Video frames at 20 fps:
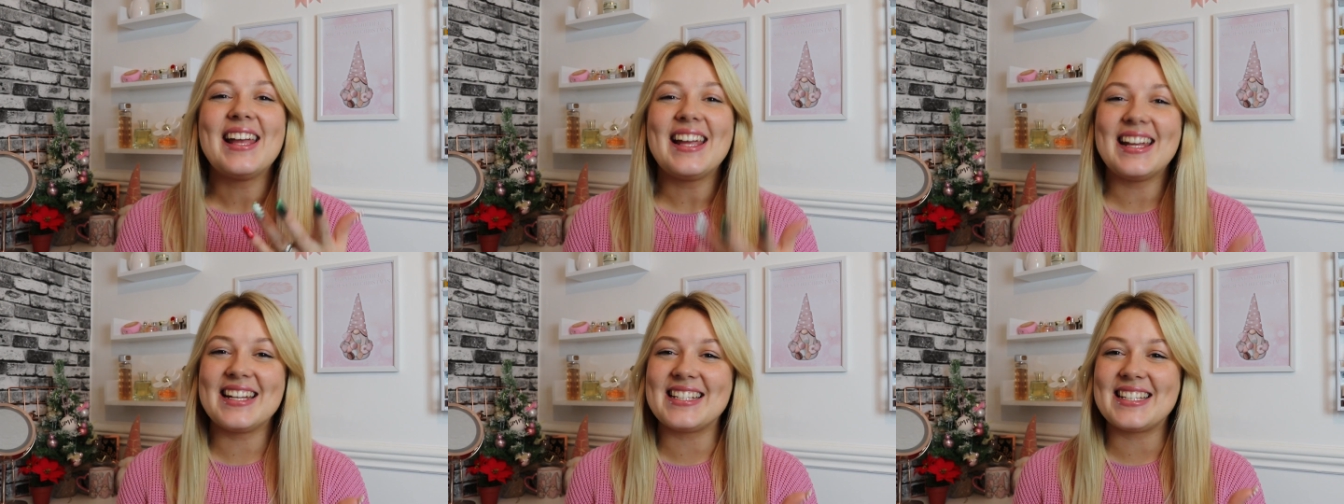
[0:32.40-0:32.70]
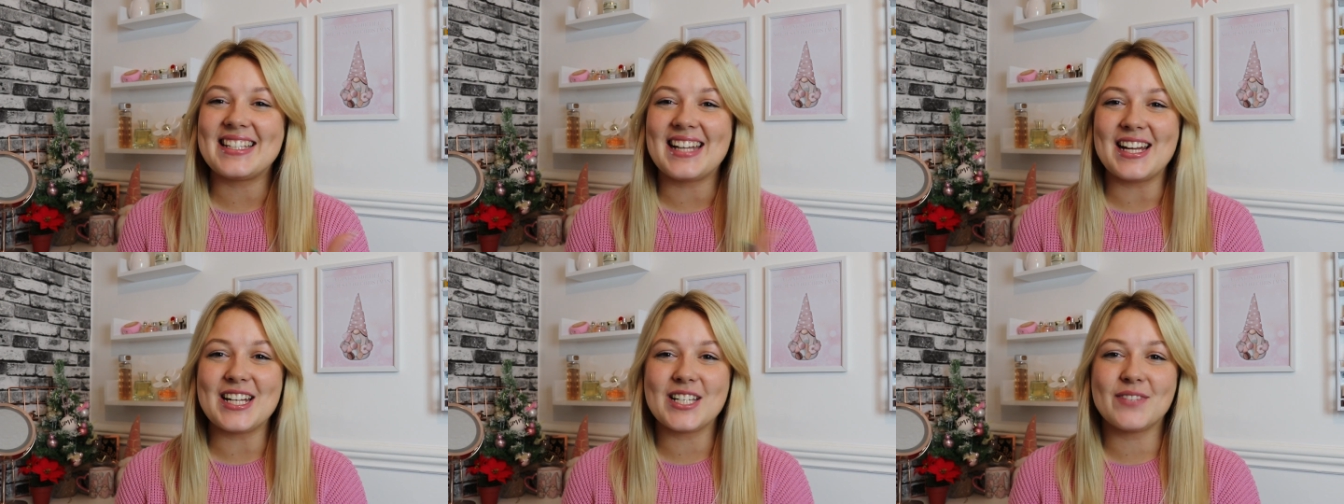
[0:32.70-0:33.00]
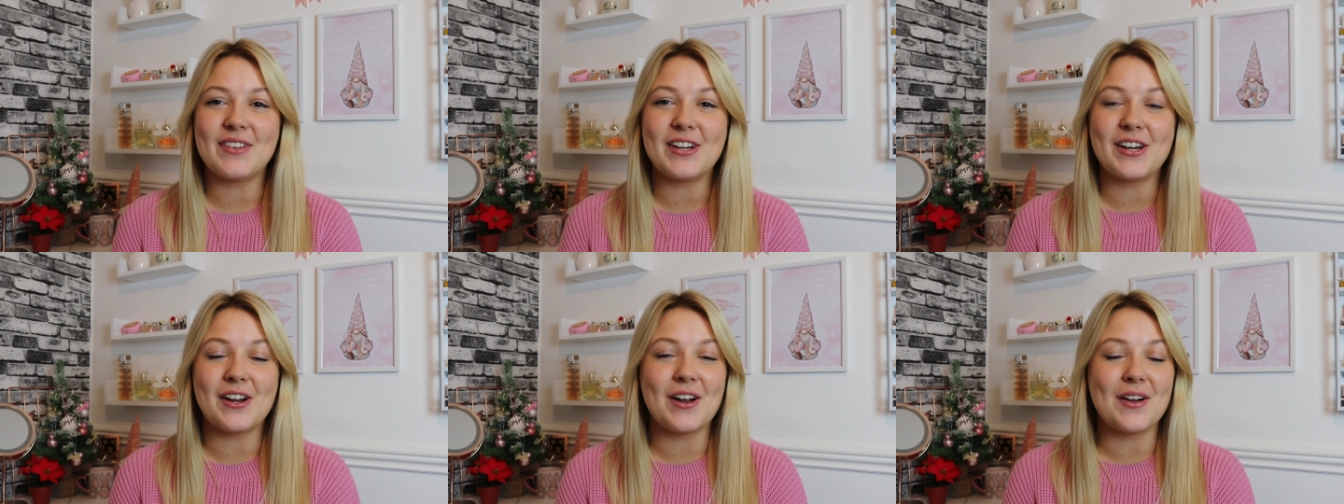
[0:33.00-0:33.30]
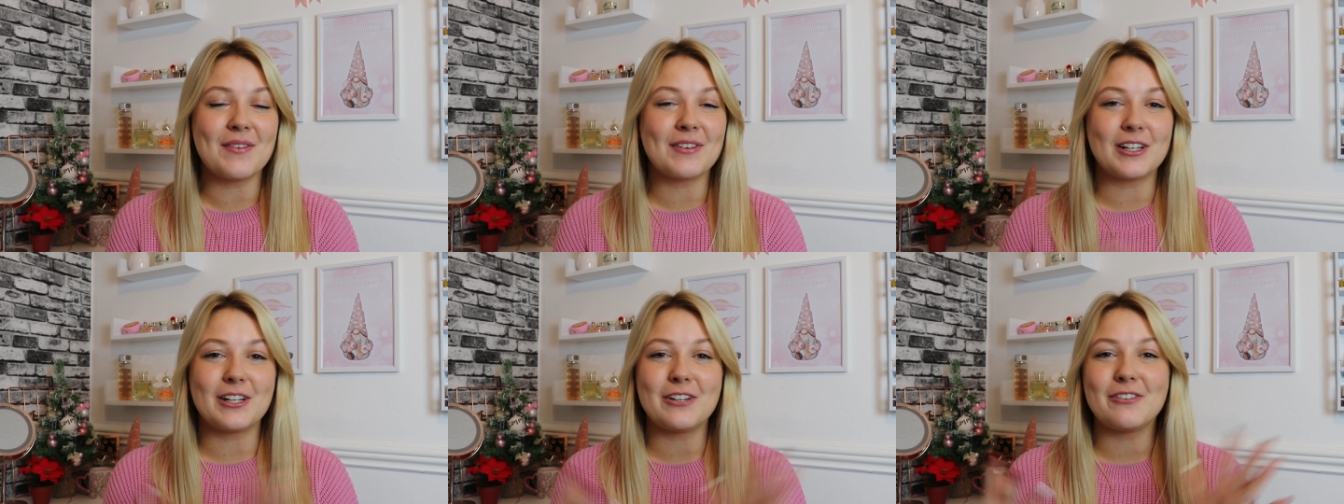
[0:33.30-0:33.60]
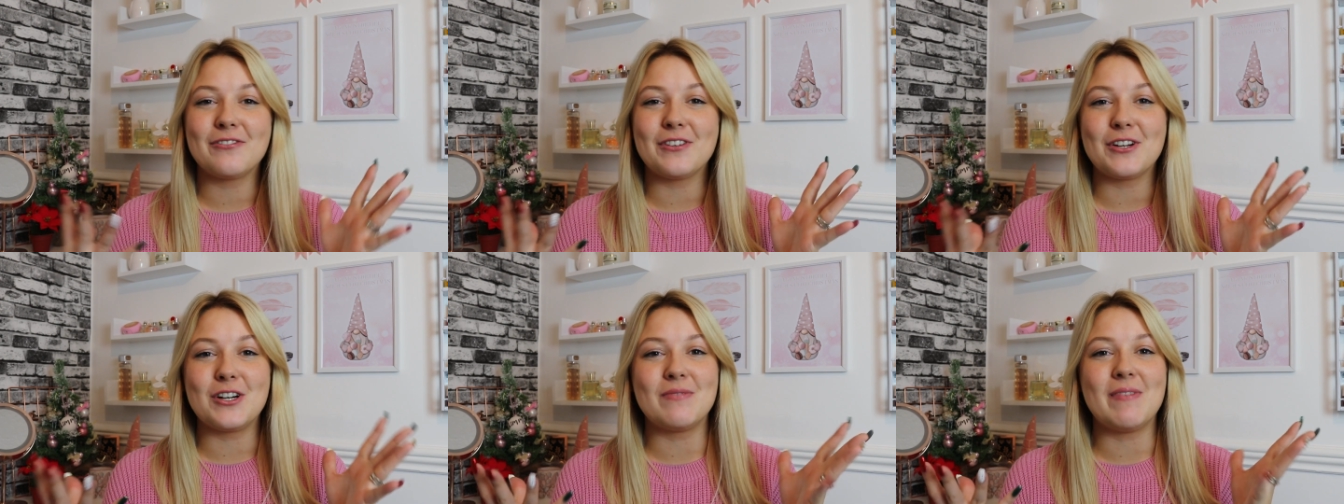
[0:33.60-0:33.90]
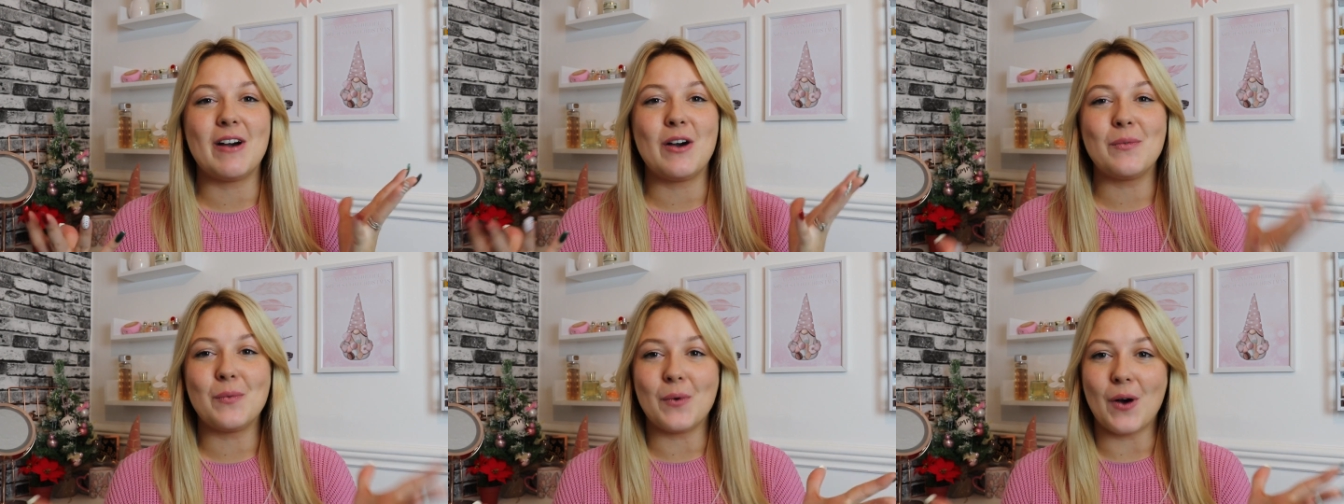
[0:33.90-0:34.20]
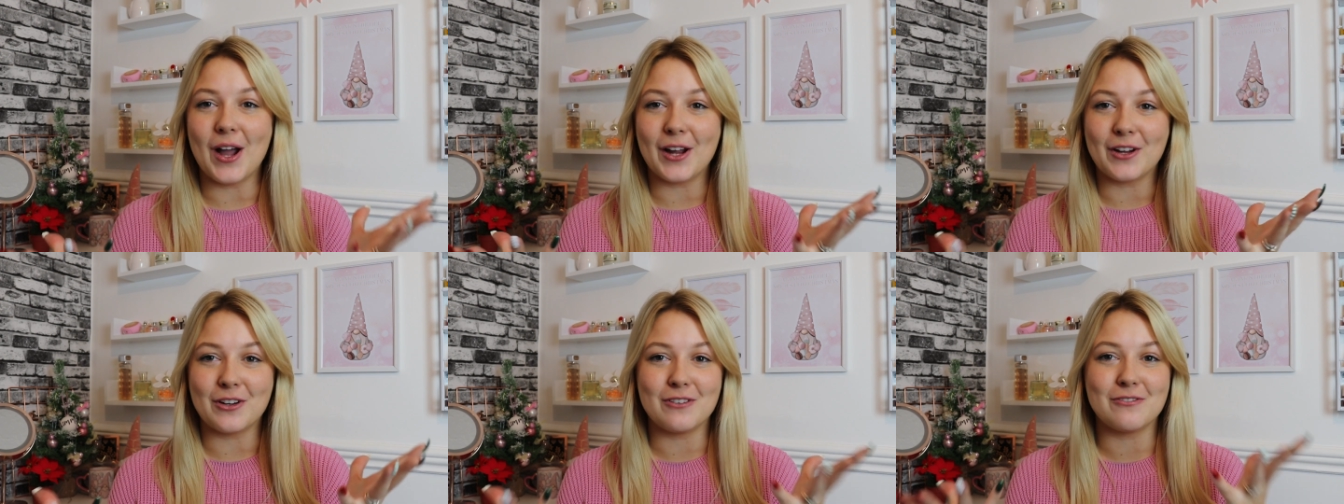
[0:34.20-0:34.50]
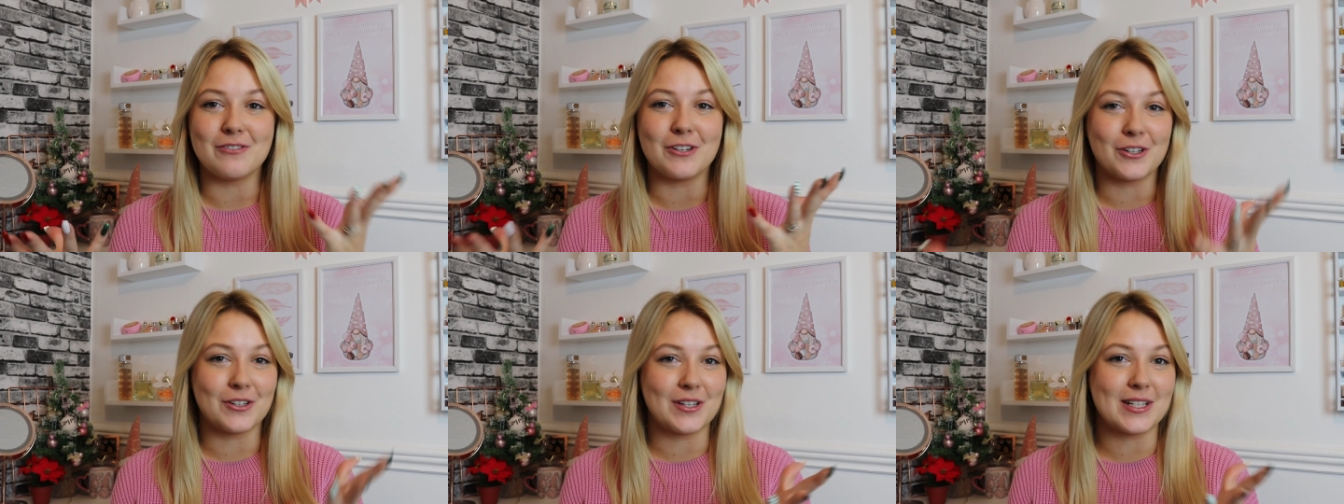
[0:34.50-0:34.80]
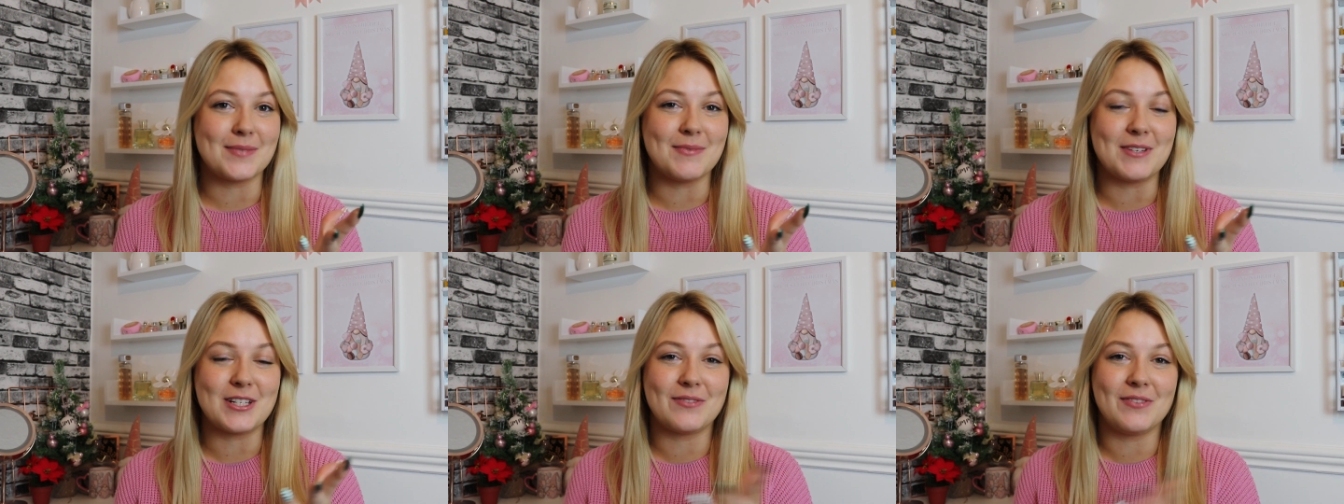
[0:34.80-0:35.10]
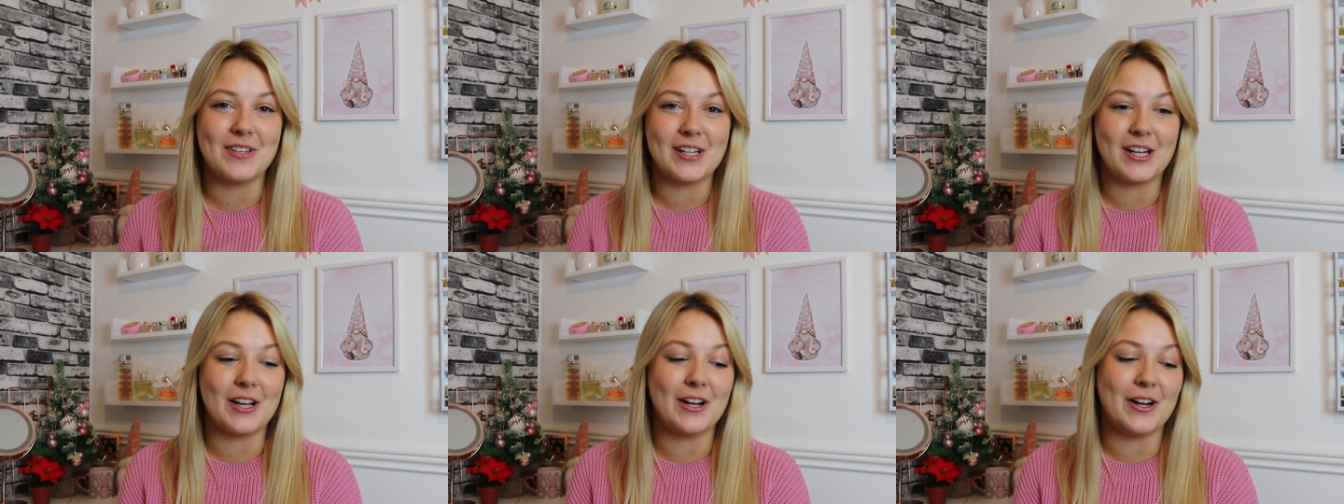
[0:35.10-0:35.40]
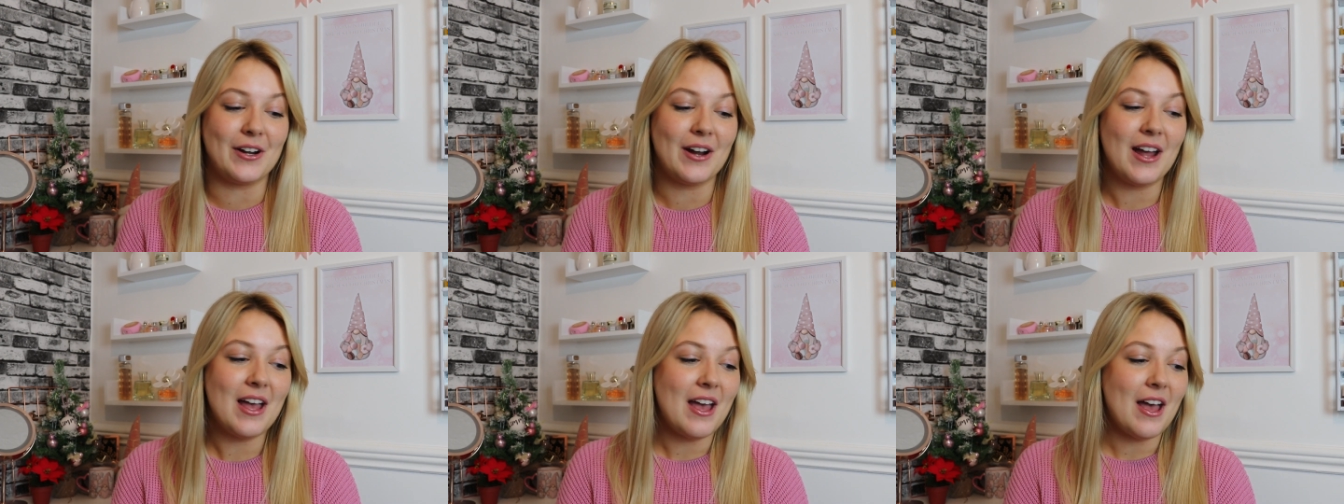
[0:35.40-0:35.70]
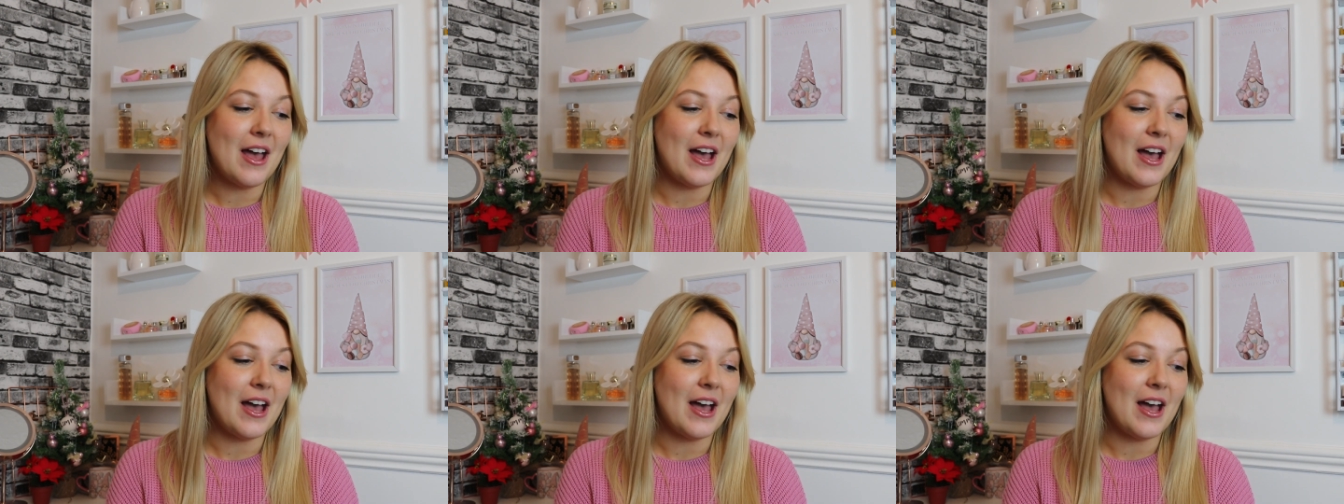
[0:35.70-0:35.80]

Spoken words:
In today's video, I'm going to film a what I got for Christmas video,